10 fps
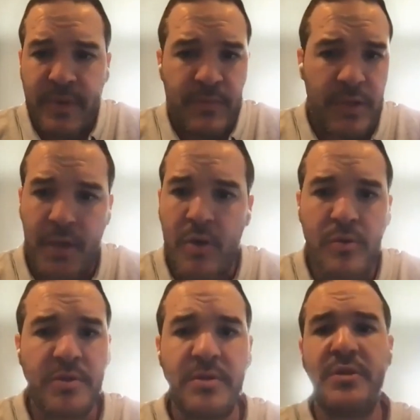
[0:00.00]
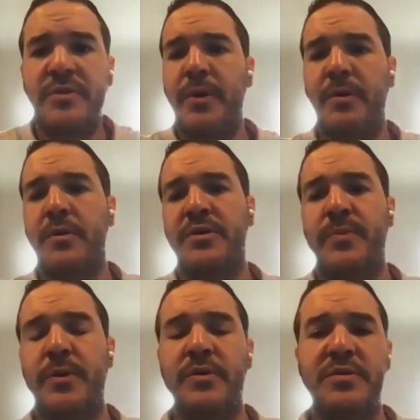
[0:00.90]
some people that go to these bigger
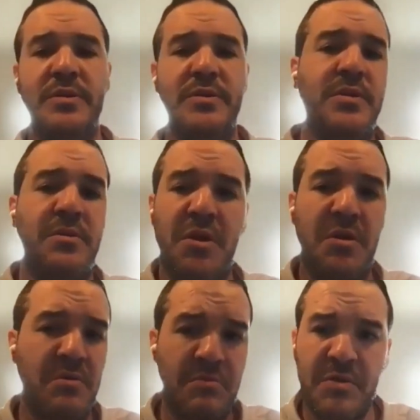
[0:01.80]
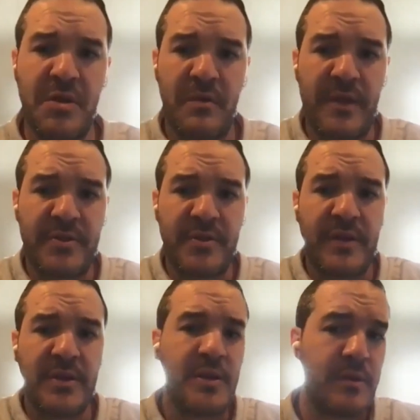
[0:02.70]
experiences, and then you know that's all
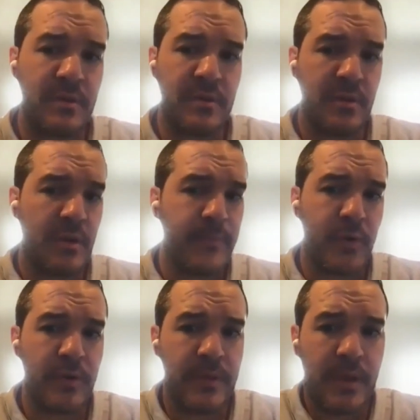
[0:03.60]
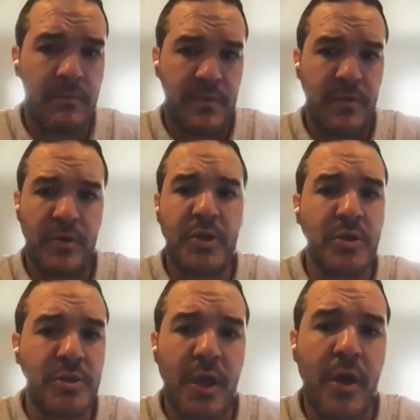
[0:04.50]
they need. It unburden them. They're
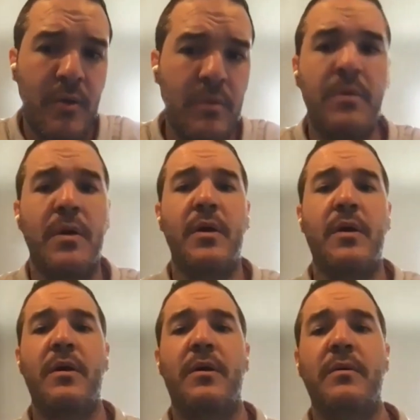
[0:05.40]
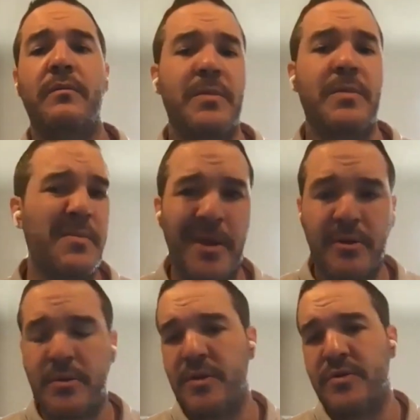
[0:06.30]
good to go. They might
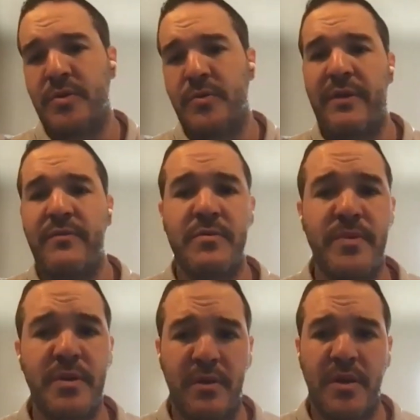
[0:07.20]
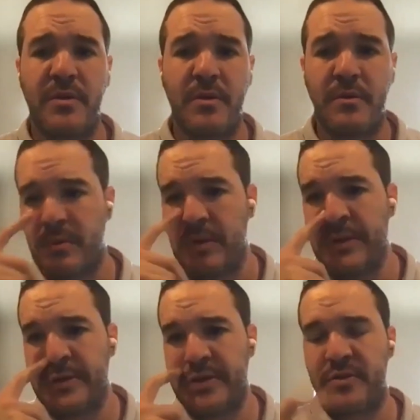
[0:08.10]
microdose or whatever, but they don't
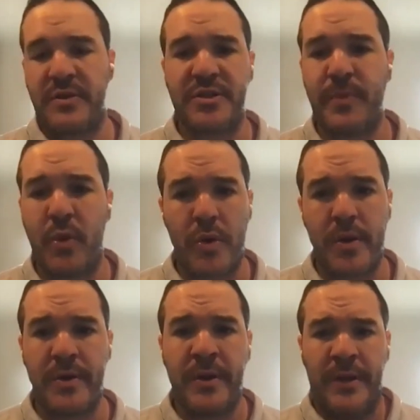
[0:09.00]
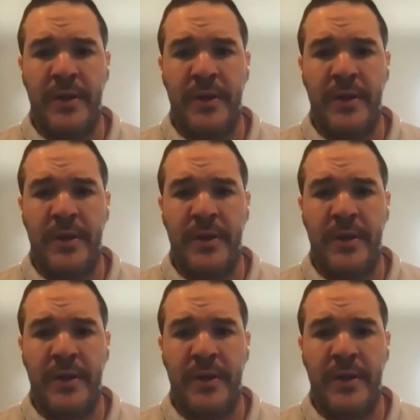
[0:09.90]
necessarily explore it.